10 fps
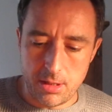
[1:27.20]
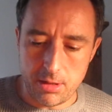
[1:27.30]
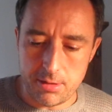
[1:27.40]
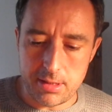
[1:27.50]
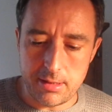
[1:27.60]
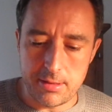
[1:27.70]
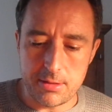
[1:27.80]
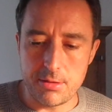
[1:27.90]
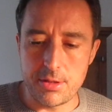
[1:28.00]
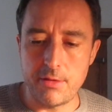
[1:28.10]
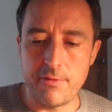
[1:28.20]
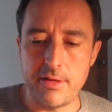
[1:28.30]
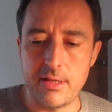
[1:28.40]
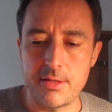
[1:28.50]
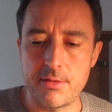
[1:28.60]
Honestly discuss your
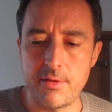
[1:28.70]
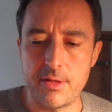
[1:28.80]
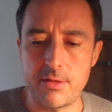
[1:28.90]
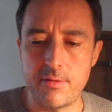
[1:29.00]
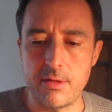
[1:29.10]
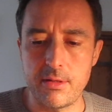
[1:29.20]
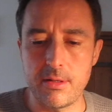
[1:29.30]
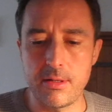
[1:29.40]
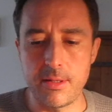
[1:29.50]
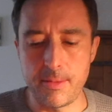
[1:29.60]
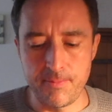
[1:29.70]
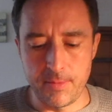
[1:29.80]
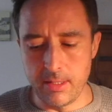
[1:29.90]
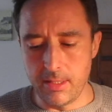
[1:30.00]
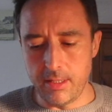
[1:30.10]
feelings with each other.
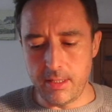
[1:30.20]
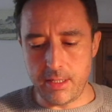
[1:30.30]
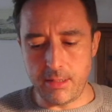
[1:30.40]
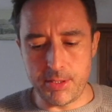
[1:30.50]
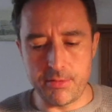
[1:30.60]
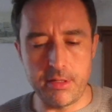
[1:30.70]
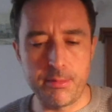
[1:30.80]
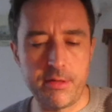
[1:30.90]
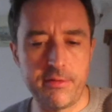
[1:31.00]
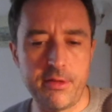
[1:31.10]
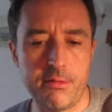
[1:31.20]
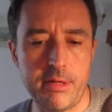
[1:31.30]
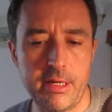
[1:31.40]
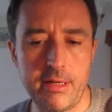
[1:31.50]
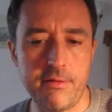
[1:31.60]
And between the both of you,
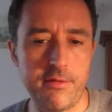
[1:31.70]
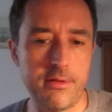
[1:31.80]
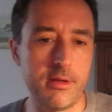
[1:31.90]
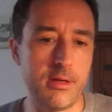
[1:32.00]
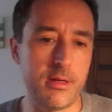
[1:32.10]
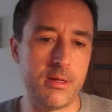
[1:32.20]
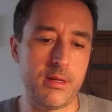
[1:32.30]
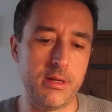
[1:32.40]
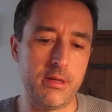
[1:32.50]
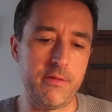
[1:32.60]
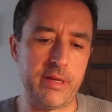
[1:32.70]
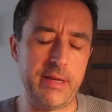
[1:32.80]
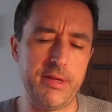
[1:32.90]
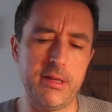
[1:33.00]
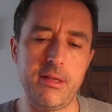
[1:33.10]
we have
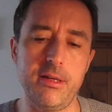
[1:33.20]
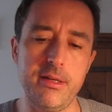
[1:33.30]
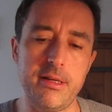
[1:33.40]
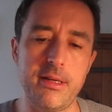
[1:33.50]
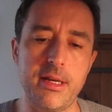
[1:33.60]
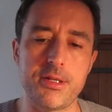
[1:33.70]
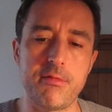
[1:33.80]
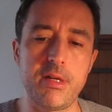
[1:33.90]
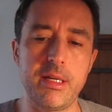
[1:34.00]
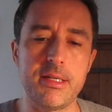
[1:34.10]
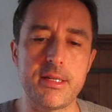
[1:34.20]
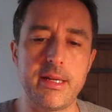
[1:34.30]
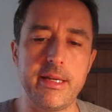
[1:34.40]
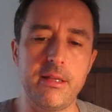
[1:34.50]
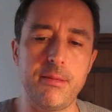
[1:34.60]
forgiving and learning. As you release and
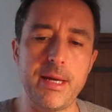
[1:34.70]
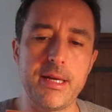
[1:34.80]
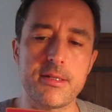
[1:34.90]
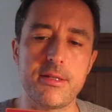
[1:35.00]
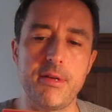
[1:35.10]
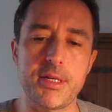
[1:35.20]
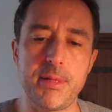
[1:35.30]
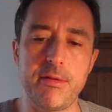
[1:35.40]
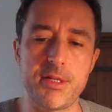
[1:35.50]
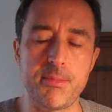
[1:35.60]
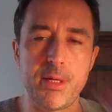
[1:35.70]
heal the past, you experience